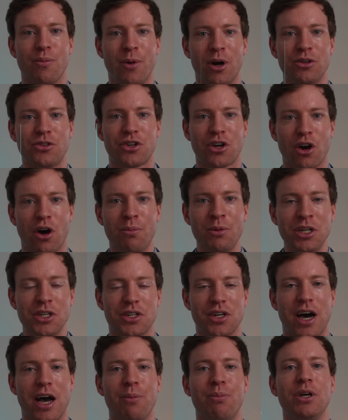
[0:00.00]
The most
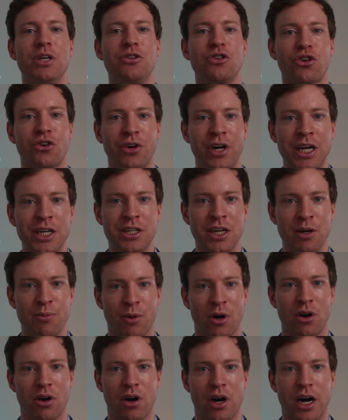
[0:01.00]
common type is
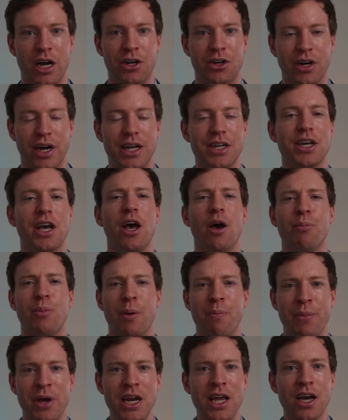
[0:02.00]
creatine monohydrate,
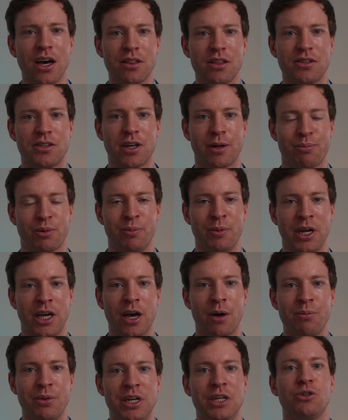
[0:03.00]
but many other
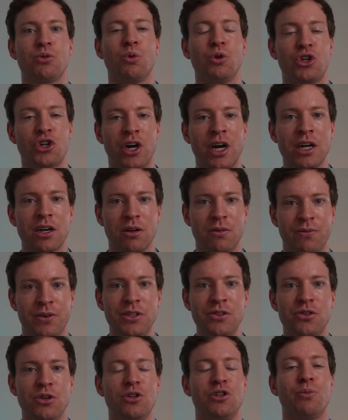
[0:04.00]
supplement companies will try and
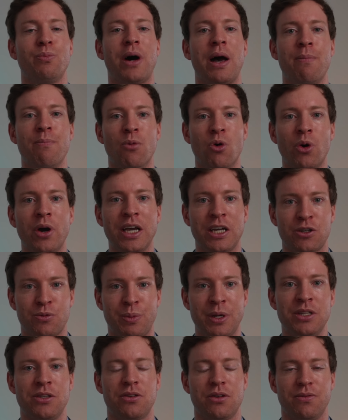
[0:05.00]
convince you to buy more
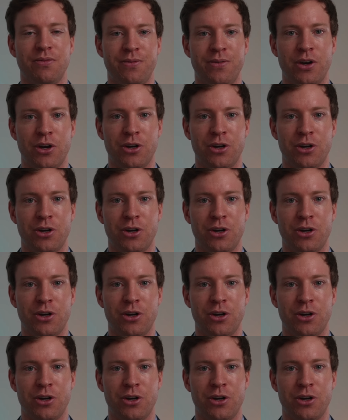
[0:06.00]
expensive